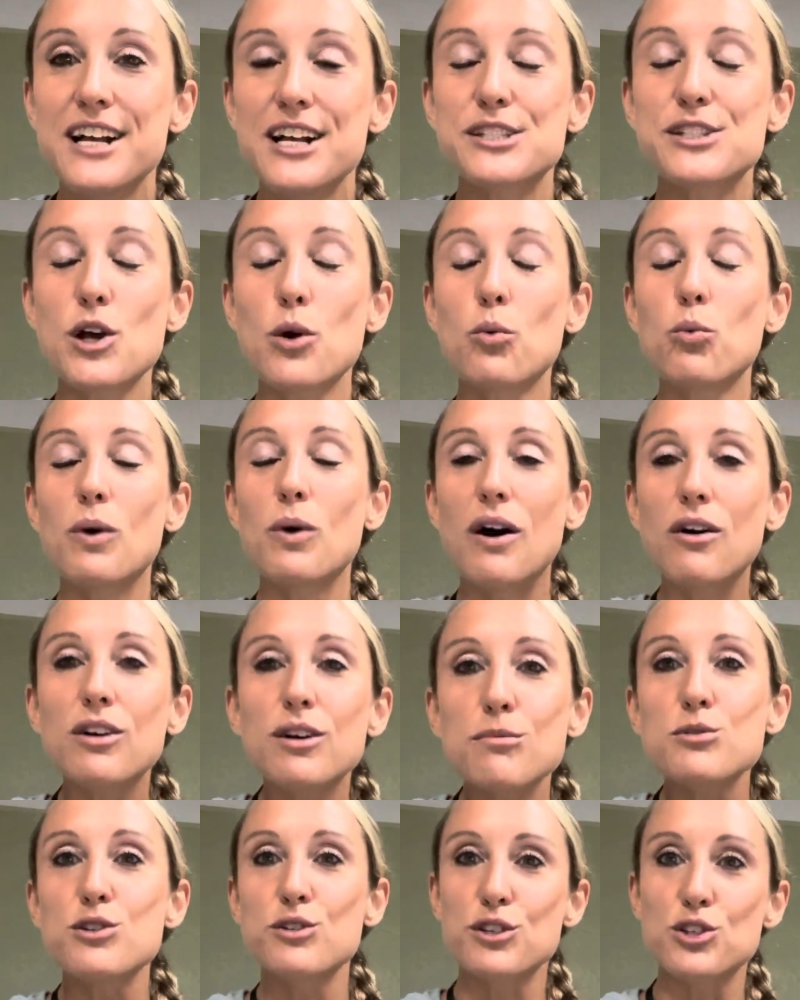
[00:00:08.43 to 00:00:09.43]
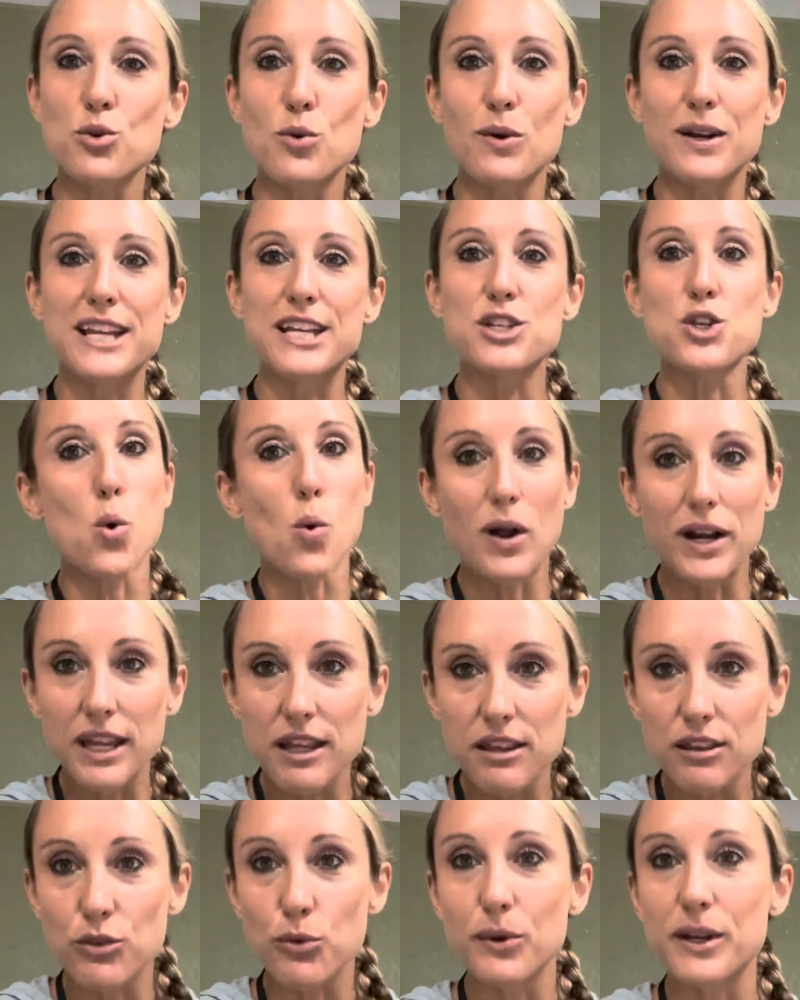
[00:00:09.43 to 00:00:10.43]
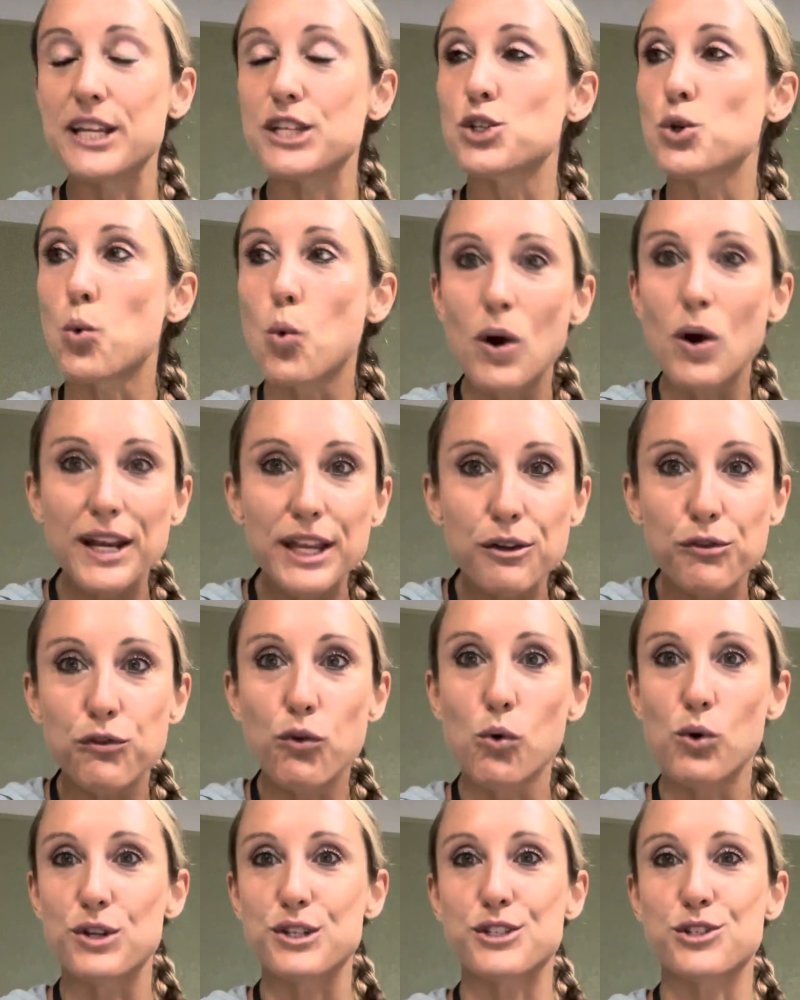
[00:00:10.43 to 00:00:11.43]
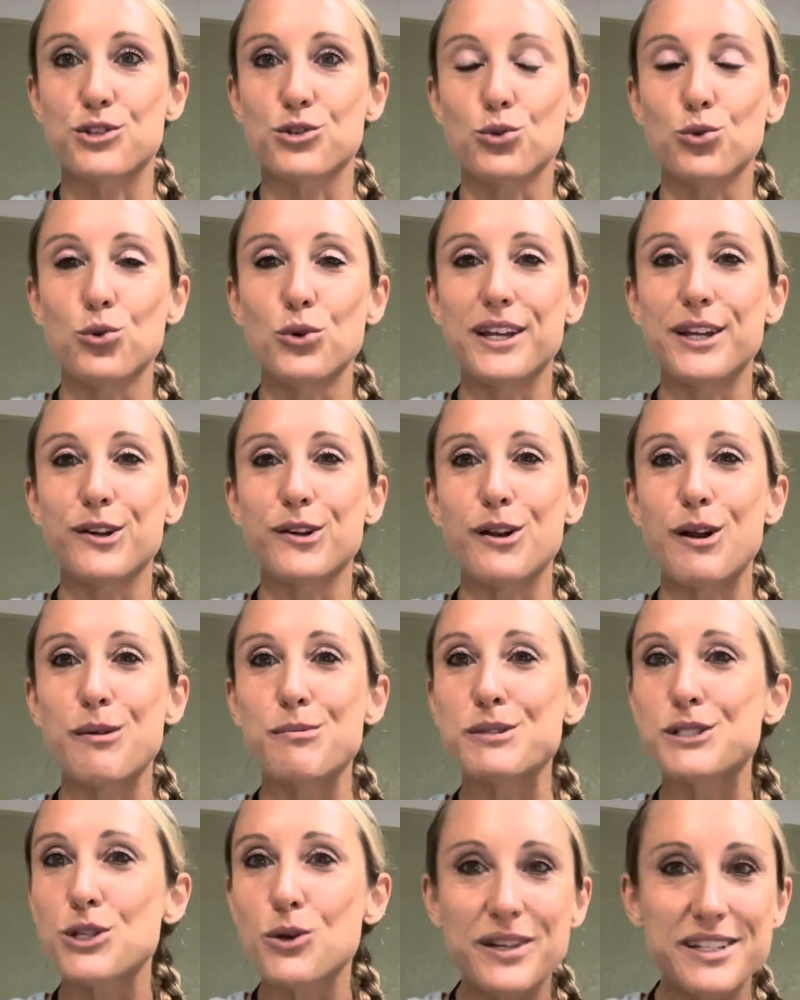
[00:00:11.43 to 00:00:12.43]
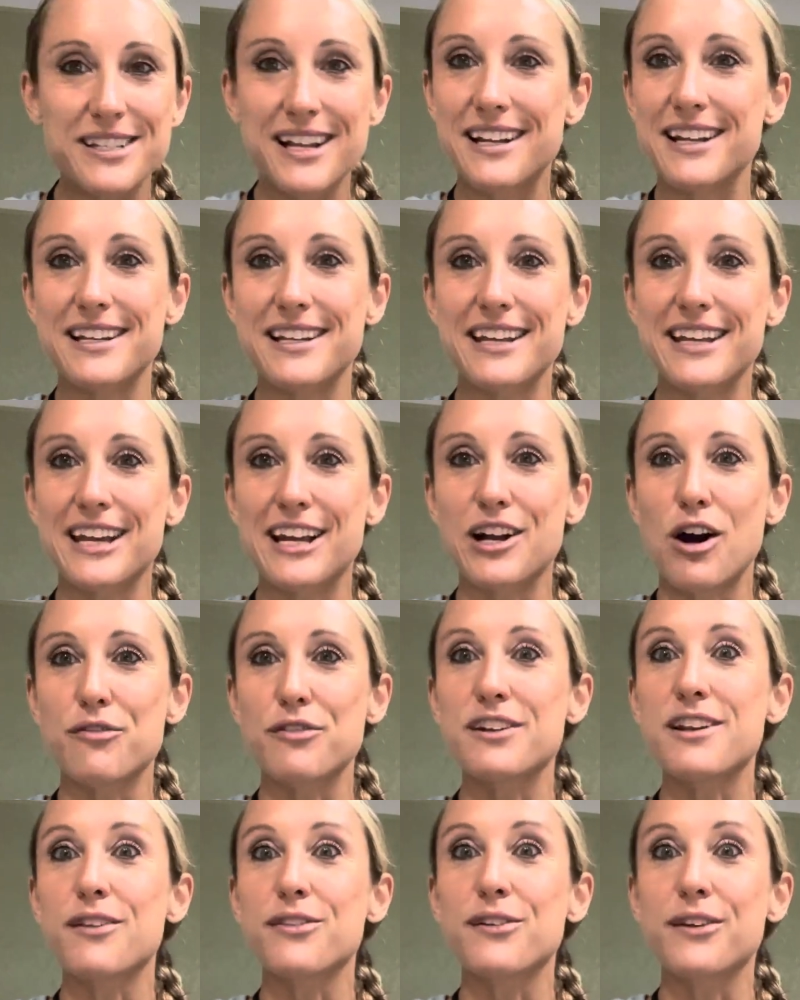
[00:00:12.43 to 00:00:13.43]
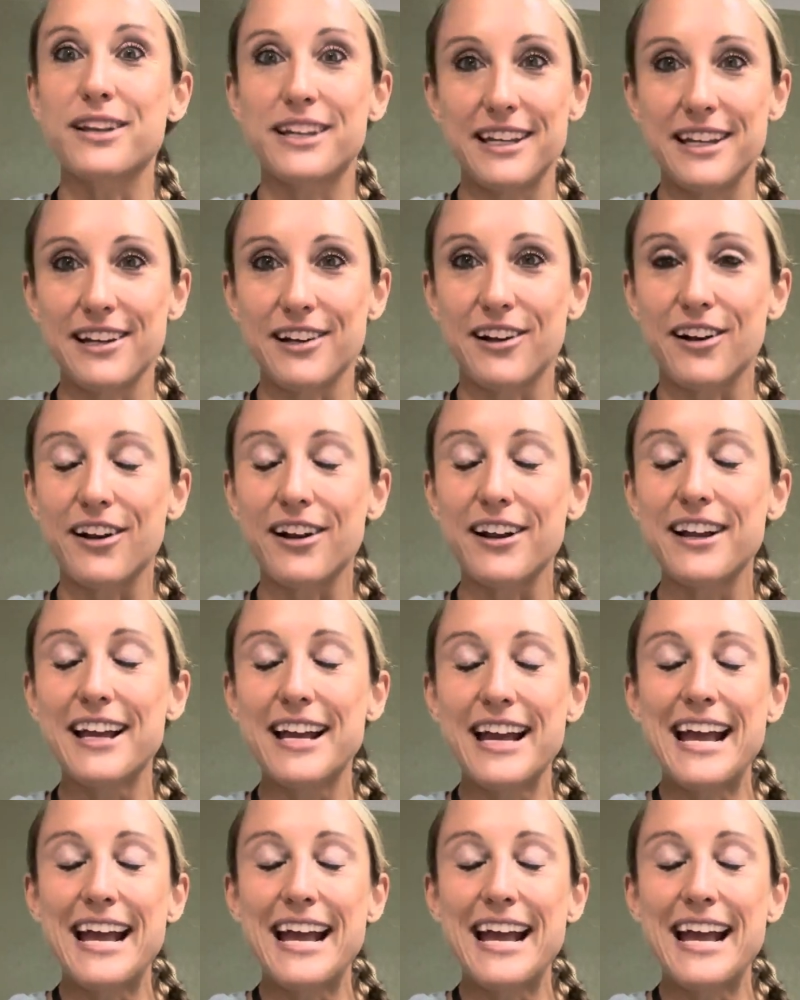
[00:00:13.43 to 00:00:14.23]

So welcome to the 2023-24 school year. I'm so excited to kick off another year.